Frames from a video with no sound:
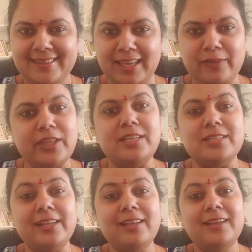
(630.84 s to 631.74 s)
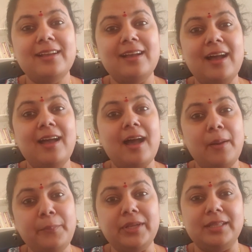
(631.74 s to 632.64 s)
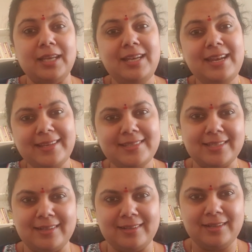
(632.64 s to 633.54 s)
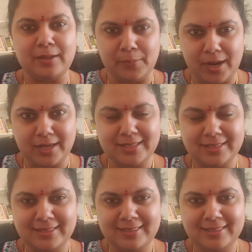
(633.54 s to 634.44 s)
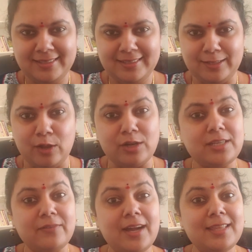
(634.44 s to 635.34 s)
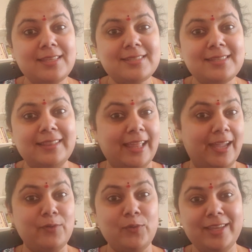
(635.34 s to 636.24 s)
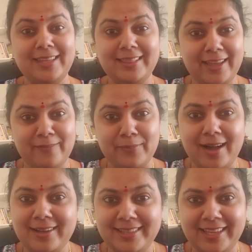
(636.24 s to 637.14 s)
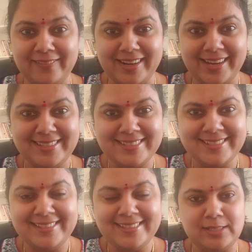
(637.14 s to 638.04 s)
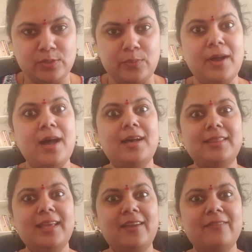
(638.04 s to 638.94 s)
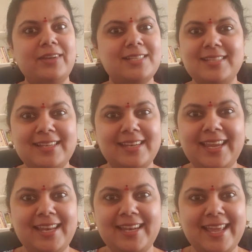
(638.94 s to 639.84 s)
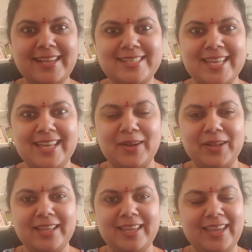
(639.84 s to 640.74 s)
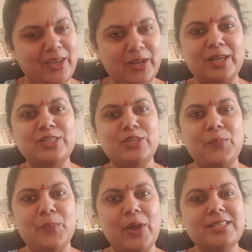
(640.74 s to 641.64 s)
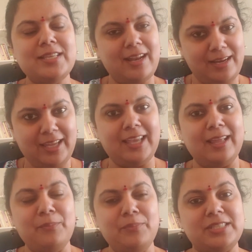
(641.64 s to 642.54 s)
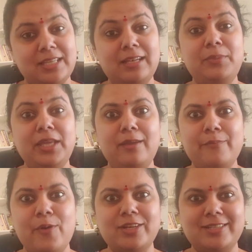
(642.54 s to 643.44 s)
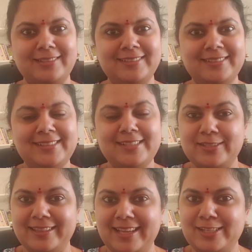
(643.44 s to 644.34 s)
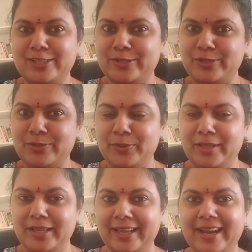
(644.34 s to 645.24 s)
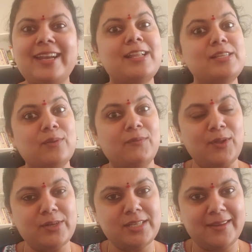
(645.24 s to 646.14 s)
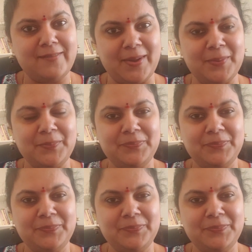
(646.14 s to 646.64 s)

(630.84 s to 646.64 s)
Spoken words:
if they drink a Amrit, a nectar. But Lord Shiva is Devon ki Dev Mahadev, right? So Mahadev doesn't need nectar. He can consume poison and he can still be immortal. So that is to show the greatness of Lord Shiva.